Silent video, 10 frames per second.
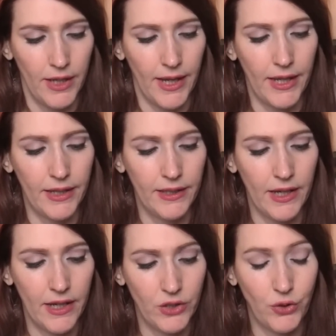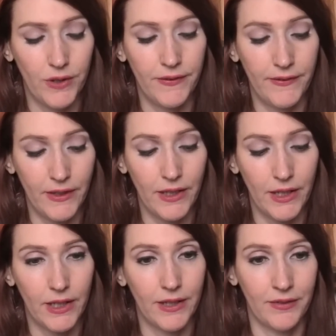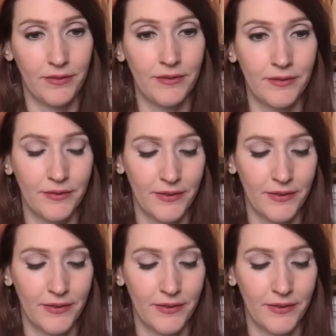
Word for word: And you can see, hmm,